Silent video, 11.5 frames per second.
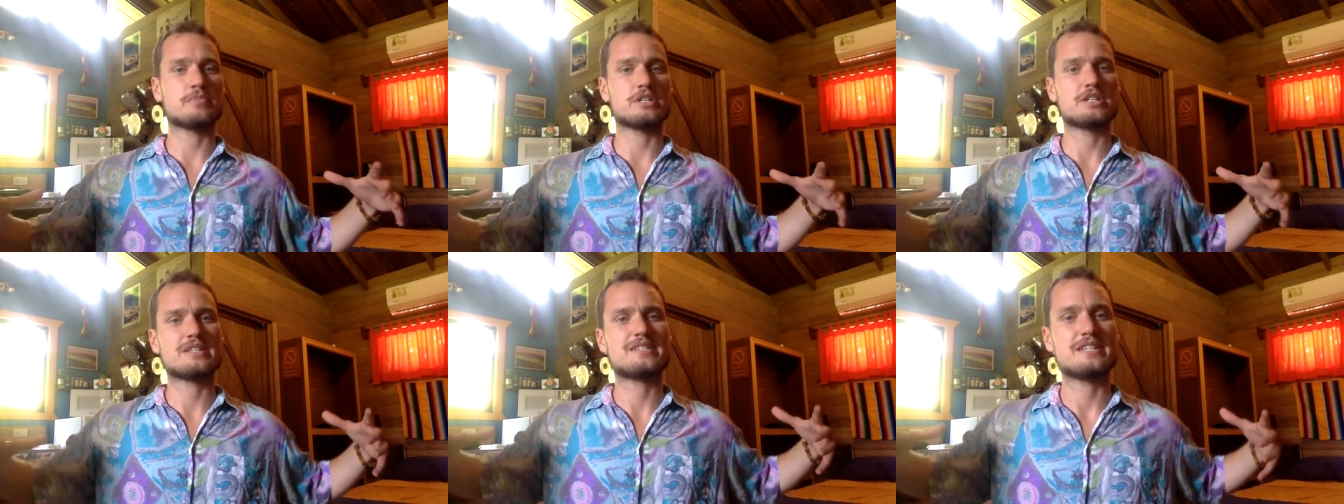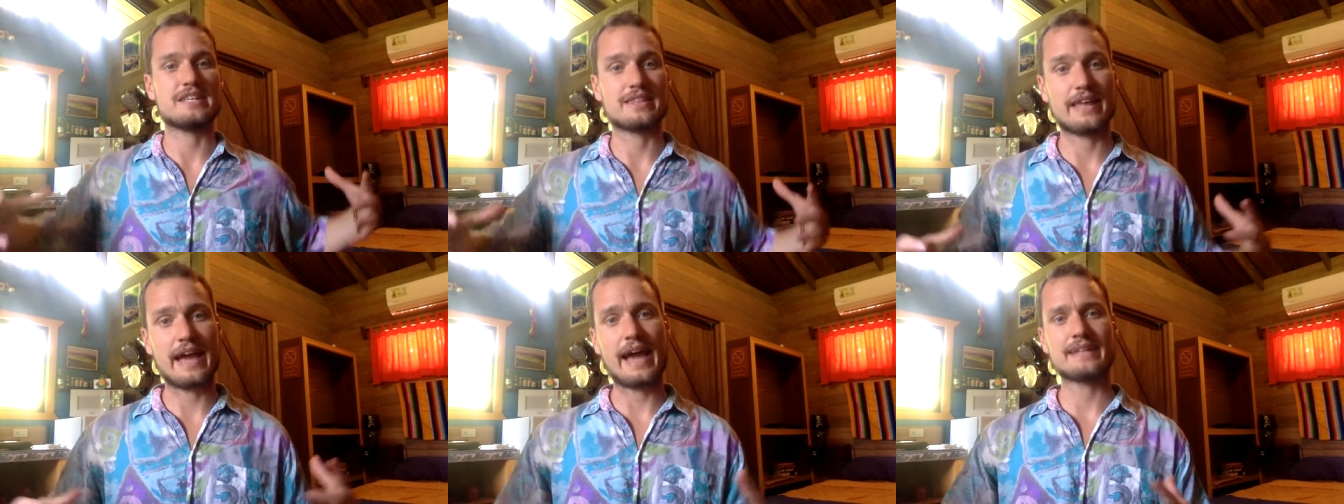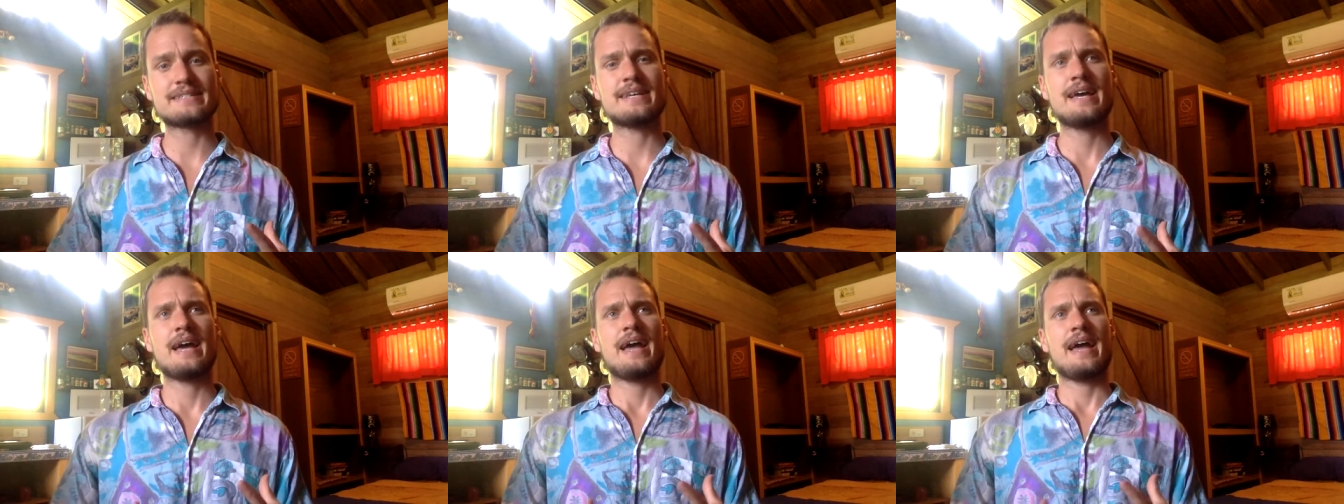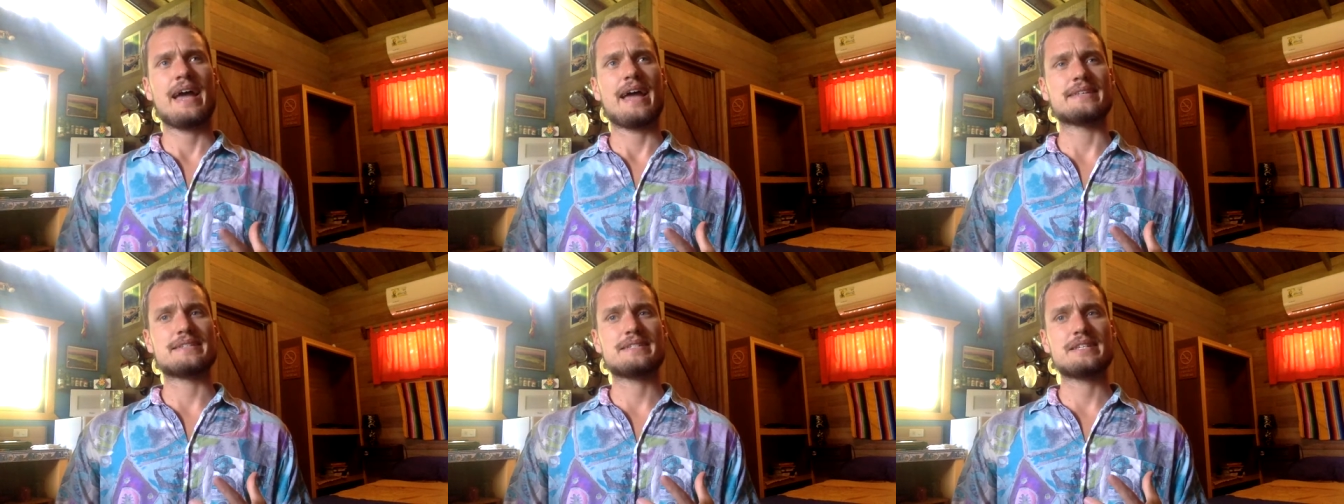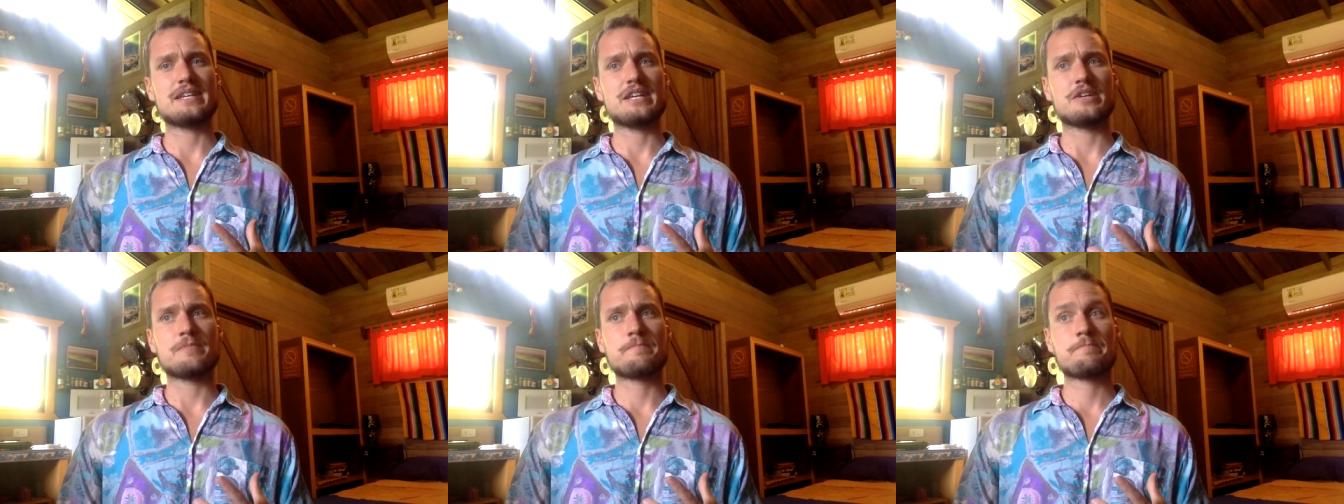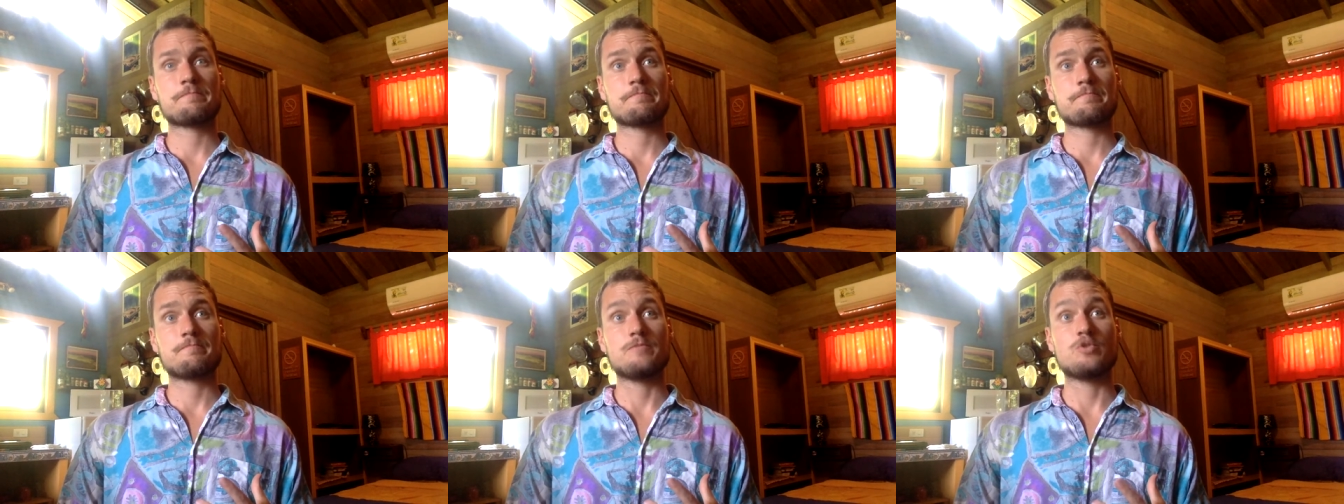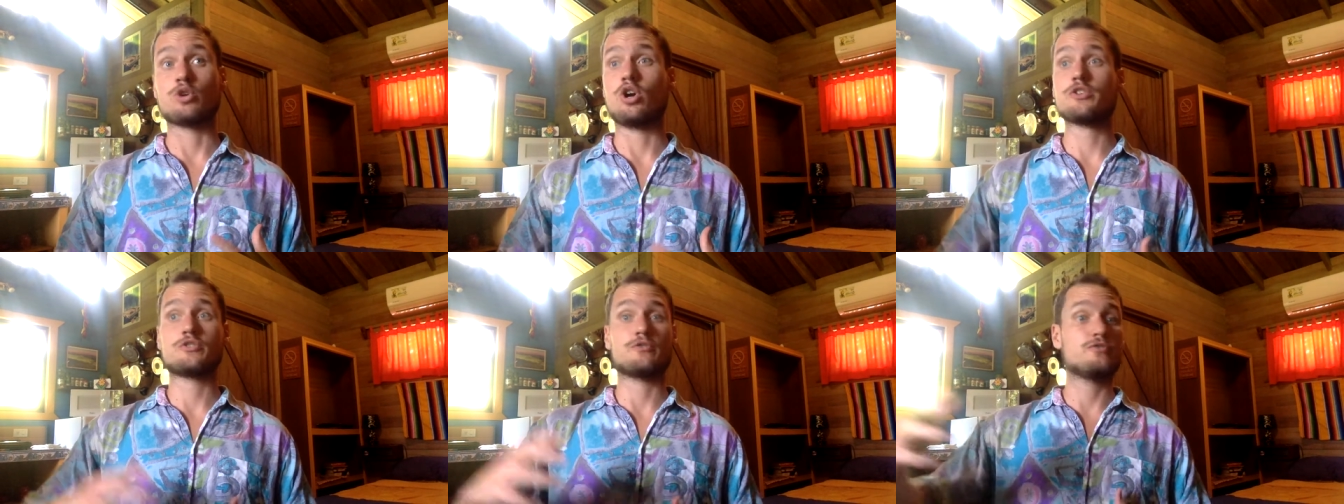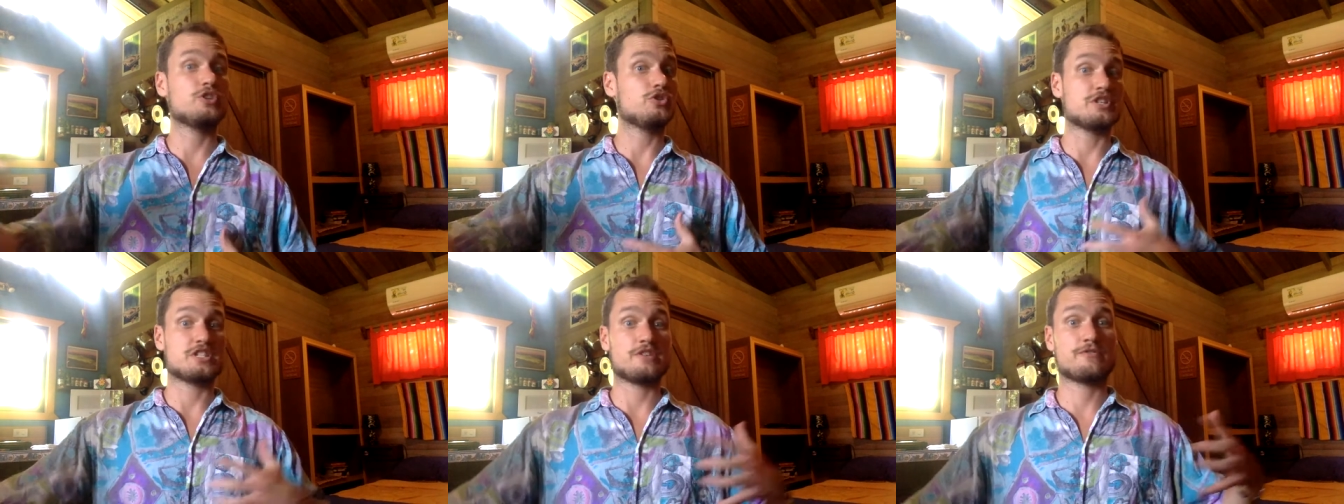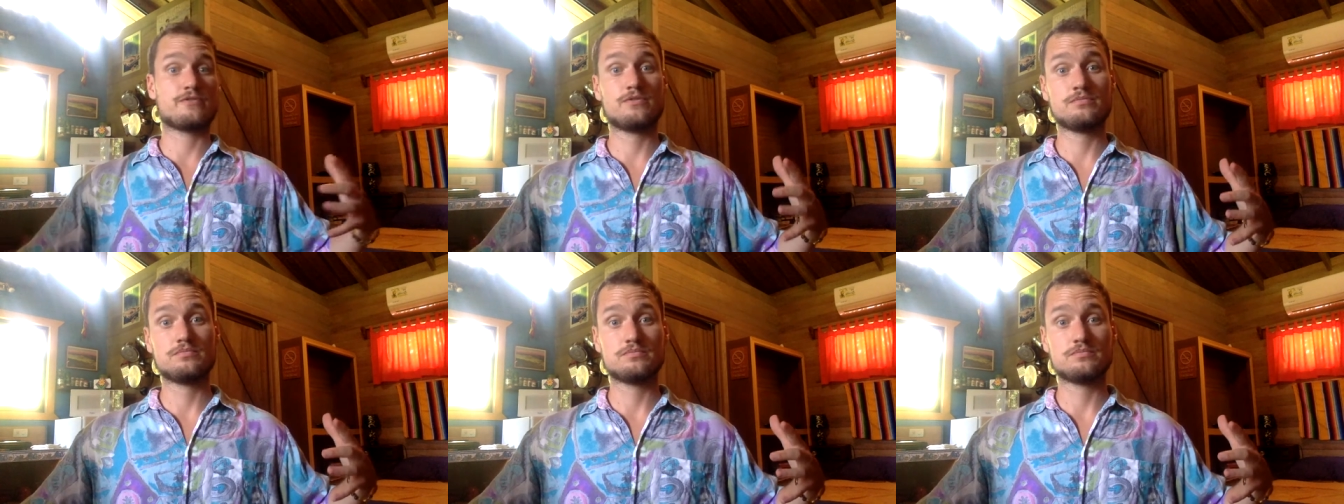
And seeing that, and seeing, you can also feel as if,